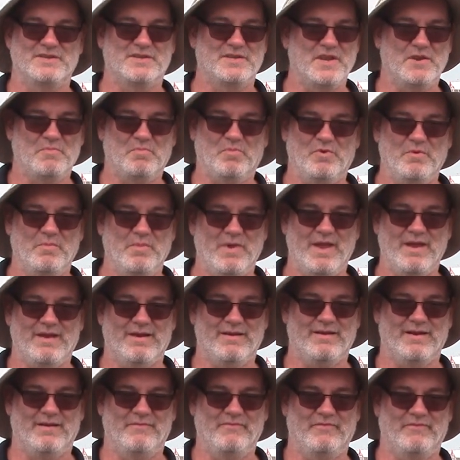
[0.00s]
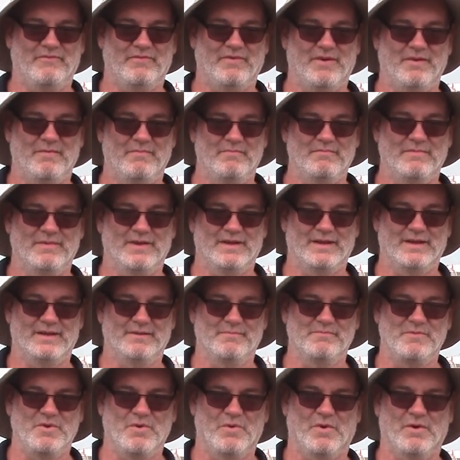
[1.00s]
Zeke Brubaker. I'm from
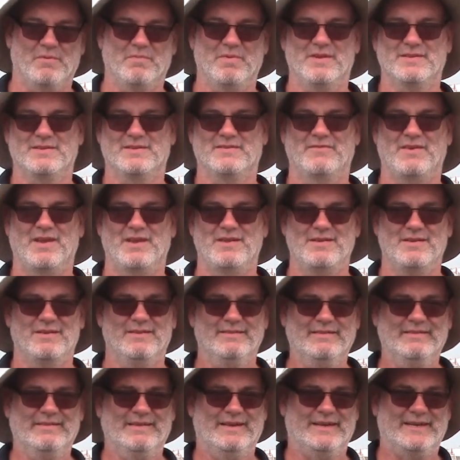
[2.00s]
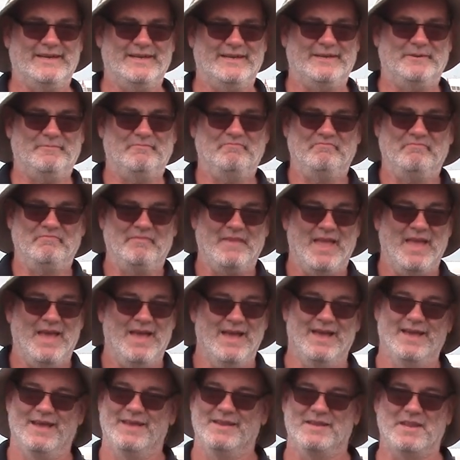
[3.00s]
um, York, Pennsylvania. Um,
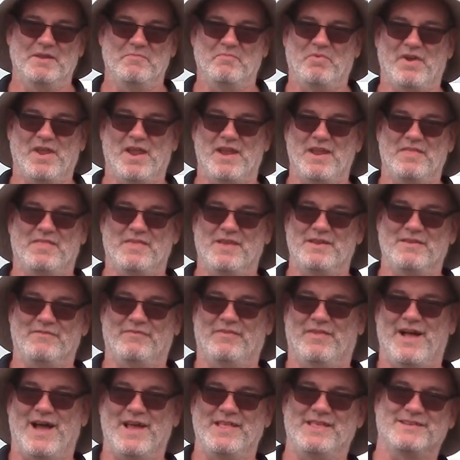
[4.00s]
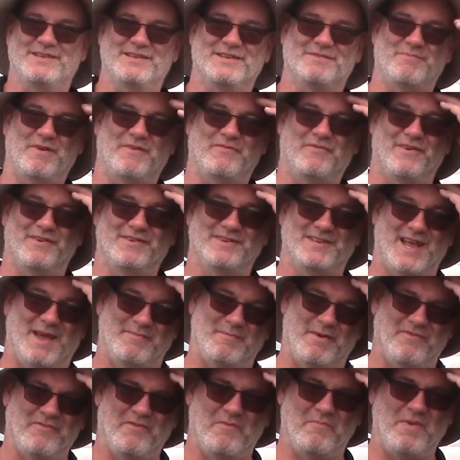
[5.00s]
didn't bring anything to fly. This is my first
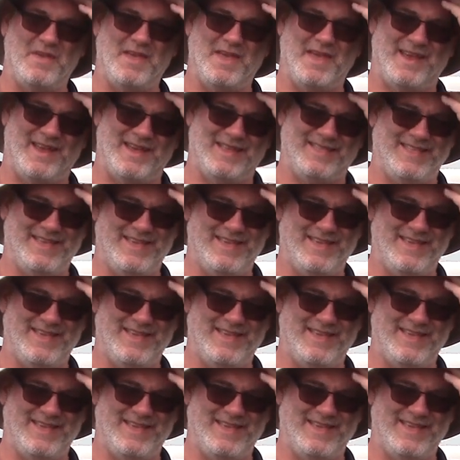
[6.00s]
time ever being at